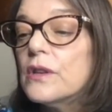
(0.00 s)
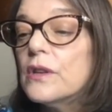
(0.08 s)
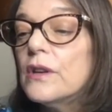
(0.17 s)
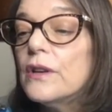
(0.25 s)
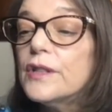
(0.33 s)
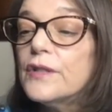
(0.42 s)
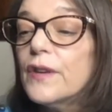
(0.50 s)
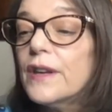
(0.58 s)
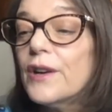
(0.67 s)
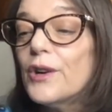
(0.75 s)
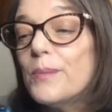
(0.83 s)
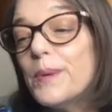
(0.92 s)
I always feel like
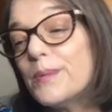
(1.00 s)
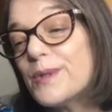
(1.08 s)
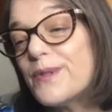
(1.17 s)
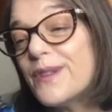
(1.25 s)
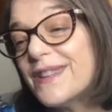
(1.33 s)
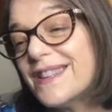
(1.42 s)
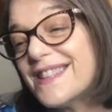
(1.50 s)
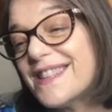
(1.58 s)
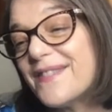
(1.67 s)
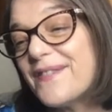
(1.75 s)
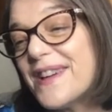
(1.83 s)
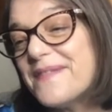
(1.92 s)
I hurt people's feelings
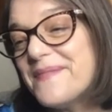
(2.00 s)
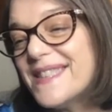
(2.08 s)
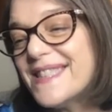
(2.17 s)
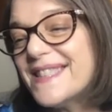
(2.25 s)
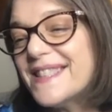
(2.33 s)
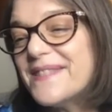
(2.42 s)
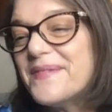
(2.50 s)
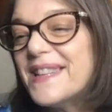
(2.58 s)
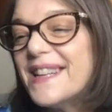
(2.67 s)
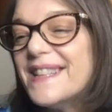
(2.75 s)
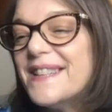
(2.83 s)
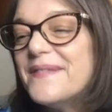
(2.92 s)
if I miss them, but
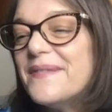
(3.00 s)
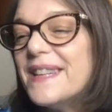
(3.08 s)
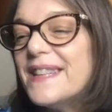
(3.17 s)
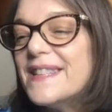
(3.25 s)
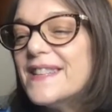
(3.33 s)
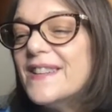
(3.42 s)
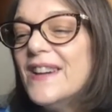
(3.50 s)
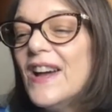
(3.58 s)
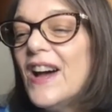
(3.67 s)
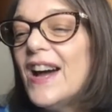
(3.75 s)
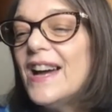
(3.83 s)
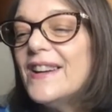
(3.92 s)
I don't mean to.
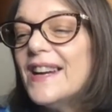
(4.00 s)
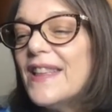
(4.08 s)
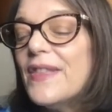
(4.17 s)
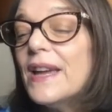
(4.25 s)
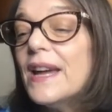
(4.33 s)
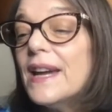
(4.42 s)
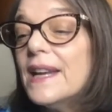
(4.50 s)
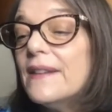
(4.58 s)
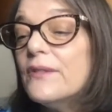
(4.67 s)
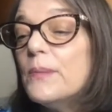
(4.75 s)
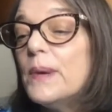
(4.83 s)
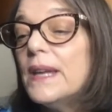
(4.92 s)
All right, I think I got
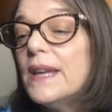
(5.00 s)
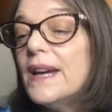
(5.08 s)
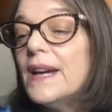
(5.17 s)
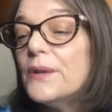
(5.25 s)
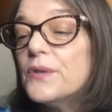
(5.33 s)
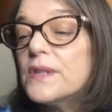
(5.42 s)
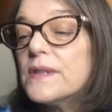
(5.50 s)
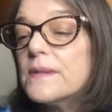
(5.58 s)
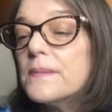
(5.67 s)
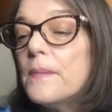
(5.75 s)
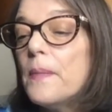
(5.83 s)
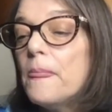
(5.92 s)
everybody else.
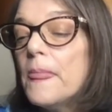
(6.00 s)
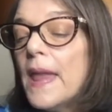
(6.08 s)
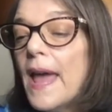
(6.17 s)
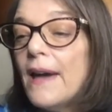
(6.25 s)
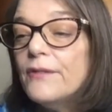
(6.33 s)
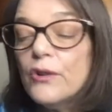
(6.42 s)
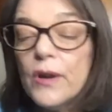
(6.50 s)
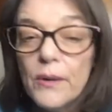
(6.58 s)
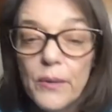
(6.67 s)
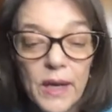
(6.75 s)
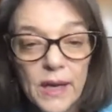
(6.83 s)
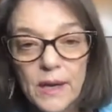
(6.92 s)
Have a great
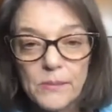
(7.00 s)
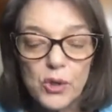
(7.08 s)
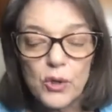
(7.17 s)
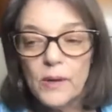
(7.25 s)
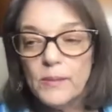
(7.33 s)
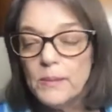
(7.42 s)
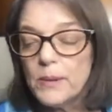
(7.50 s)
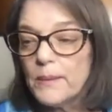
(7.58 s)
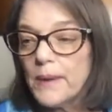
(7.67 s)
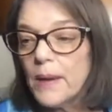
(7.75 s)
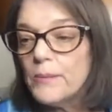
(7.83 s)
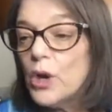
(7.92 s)
week. Come join me,
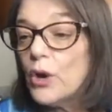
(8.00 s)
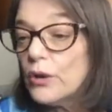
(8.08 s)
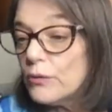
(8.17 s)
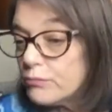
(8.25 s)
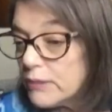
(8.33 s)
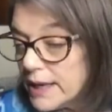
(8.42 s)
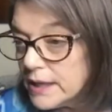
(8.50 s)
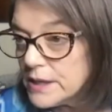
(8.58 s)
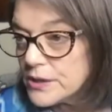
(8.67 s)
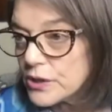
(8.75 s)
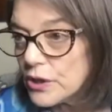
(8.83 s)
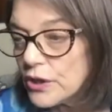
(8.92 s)
Birmingham Yoga Reiki
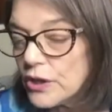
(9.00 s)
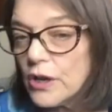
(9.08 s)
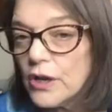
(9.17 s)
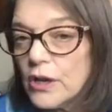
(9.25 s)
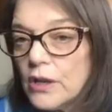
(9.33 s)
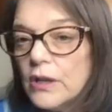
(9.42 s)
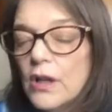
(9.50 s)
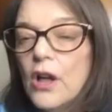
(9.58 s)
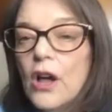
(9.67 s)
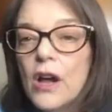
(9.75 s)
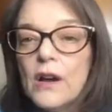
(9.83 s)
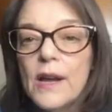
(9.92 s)
Circle. All
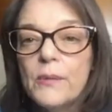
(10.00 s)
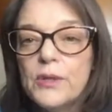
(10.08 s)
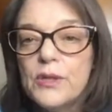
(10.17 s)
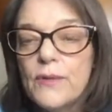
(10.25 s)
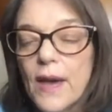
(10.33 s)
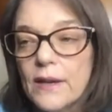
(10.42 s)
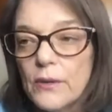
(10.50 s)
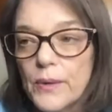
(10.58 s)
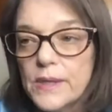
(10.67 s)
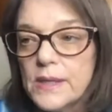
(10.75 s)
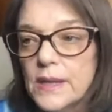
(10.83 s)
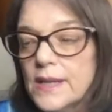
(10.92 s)
right, we do that on
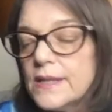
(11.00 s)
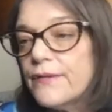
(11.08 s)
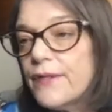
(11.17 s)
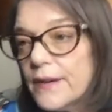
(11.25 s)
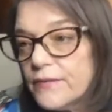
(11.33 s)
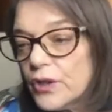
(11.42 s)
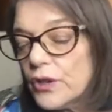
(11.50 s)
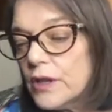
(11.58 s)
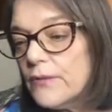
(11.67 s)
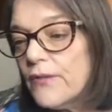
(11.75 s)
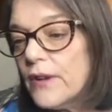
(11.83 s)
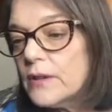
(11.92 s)
Wednesday nights at
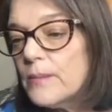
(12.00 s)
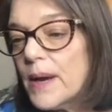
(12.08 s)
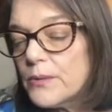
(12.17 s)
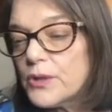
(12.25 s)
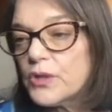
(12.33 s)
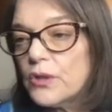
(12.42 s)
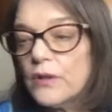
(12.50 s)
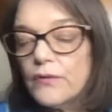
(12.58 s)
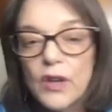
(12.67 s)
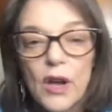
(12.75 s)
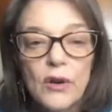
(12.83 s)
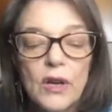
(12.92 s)
5:30, followed by restorative
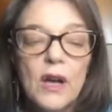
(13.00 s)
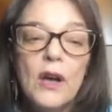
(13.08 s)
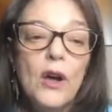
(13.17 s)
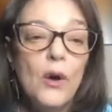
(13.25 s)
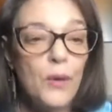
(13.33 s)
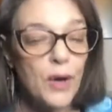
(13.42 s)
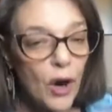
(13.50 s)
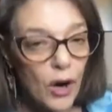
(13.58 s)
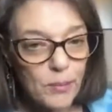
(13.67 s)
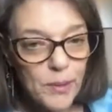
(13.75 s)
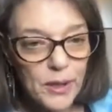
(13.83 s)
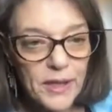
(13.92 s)
yoga. We
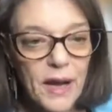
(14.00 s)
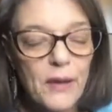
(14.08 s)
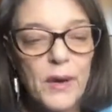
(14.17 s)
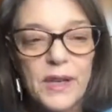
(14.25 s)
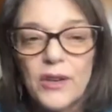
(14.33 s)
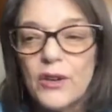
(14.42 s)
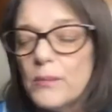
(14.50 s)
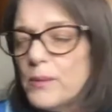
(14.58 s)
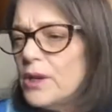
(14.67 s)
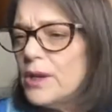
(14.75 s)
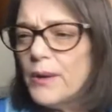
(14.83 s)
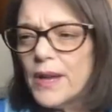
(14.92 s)
are building our Reiki
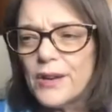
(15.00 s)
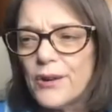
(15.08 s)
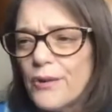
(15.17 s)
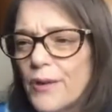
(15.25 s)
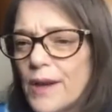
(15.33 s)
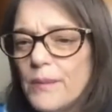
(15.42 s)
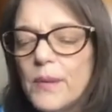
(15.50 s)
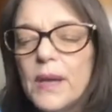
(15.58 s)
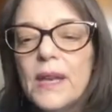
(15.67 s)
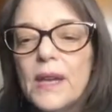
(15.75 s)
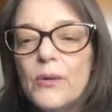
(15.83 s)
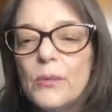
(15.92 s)
community. We had a great
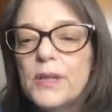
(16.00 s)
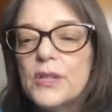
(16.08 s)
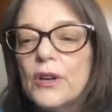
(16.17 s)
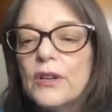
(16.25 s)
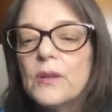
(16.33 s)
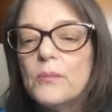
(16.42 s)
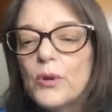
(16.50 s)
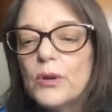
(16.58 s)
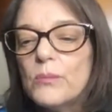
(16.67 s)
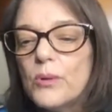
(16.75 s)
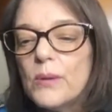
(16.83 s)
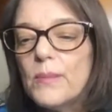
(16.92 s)
meeting. We'll be talking more
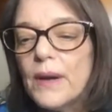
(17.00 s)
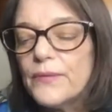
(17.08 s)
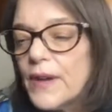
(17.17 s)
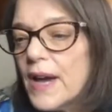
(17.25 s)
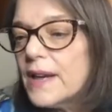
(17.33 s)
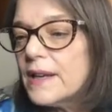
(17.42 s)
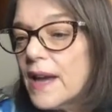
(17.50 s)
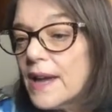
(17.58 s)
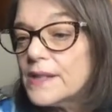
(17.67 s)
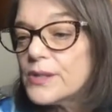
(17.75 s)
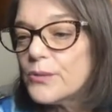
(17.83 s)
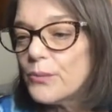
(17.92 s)
and more about that
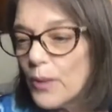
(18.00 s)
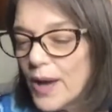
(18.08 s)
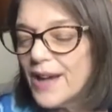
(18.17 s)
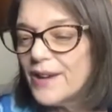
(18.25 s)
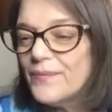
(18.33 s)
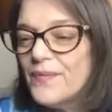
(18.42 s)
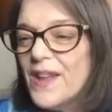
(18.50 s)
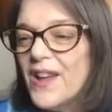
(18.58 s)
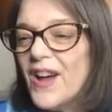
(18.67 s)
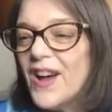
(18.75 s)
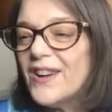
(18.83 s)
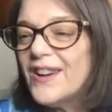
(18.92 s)
as well.
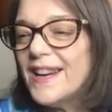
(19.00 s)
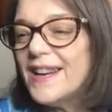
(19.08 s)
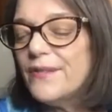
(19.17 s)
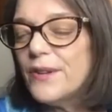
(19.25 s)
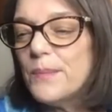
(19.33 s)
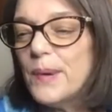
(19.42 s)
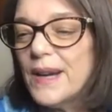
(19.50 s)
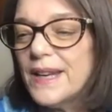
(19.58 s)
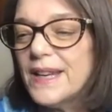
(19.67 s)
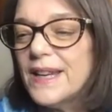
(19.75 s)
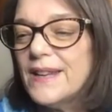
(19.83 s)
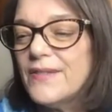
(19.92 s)
All right,
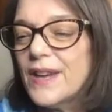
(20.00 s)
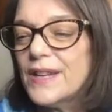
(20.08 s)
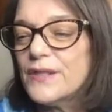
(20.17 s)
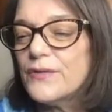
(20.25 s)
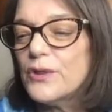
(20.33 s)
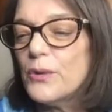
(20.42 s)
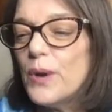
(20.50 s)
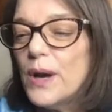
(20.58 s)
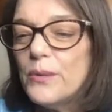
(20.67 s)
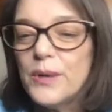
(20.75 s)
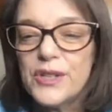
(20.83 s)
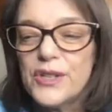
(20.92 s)
everybody. Thanks for the
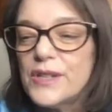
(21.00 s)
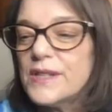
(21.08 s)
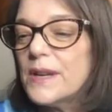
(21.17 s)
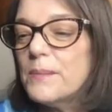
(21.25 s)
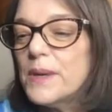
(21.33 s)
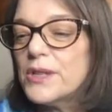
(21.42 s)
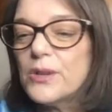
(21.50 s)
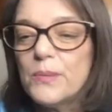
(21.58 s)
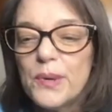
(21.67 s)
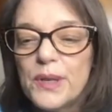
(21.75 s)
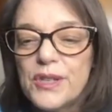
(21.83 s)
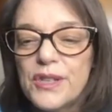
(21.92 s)
well wishes. I much
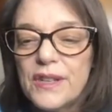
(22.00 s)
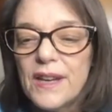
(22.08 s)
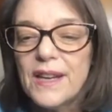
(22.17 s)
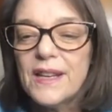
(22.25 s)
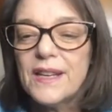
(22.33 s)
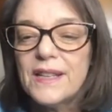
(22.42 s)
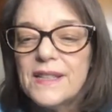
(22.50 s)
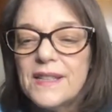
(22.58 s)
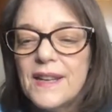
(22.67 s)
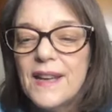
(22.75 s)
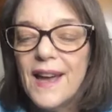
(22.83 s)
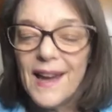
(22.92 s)
appreciate it.
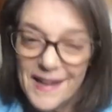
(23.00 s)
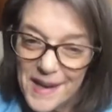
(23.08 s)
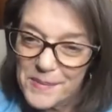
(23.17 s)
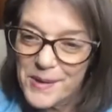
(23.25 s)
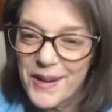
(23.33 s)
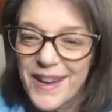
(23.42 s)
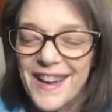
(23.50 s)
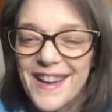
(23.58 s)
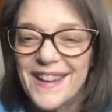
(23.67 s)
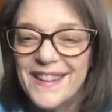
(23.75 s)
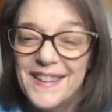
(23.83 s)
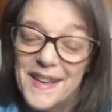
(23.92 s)
I am
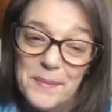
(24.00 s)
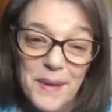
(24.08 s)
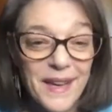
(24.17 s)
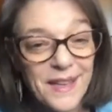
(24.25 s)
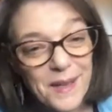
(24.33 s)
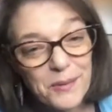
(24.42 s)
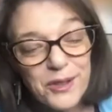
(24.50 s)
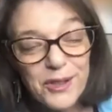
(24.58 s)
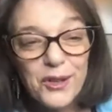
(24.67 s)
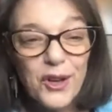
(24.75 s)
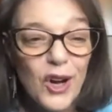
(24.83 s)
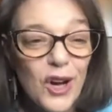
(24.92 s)
okay. May end up with a
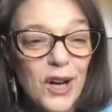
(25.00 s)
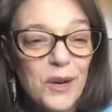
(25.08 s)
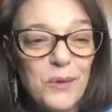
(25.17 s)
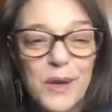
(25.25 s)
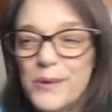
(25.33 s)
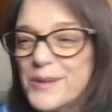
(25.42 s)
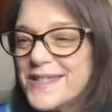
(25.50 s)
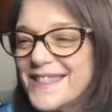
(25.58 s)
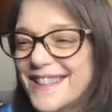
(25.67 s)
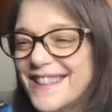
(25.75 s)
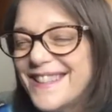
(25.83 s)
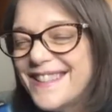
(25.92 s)
new car. We will
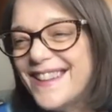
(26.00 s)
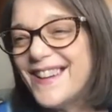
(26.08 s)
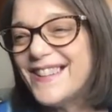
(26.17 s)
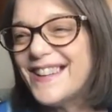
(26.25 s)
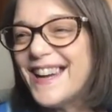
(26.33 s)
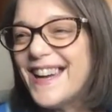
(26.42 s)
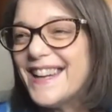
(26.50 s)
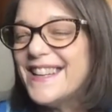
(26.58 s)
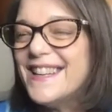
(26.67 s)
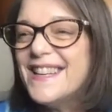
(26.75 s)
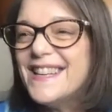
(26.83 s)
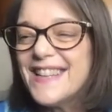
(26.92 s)
see. All right.
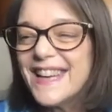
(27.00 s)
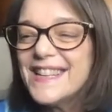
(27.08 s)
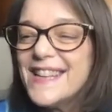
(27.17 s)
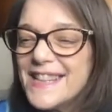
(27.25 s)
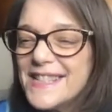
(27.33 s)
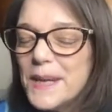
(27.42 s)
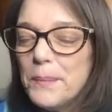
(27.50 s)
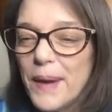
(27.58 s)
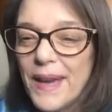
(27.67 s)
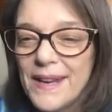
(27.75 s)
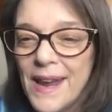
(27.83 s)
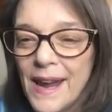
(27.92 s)
Take a nice deep
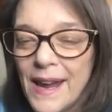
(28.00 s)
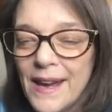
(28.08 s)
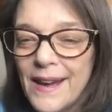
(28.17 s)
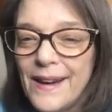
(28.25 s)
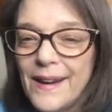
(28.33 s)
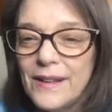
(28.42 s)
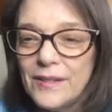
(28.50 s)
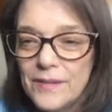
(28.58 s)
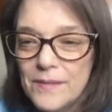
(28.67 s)
inhale.